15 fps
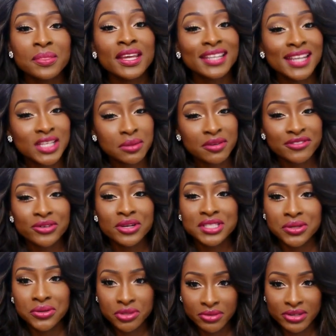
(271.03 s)
in
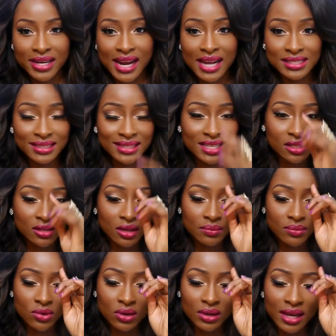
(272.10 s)
NW40 under my eyes, and that's a
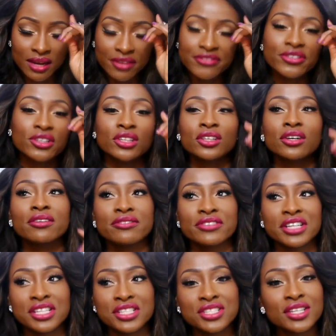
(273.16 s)
lot more like fuller
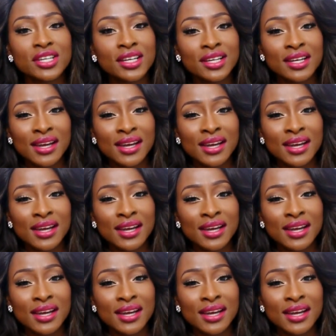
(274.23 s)
coverage.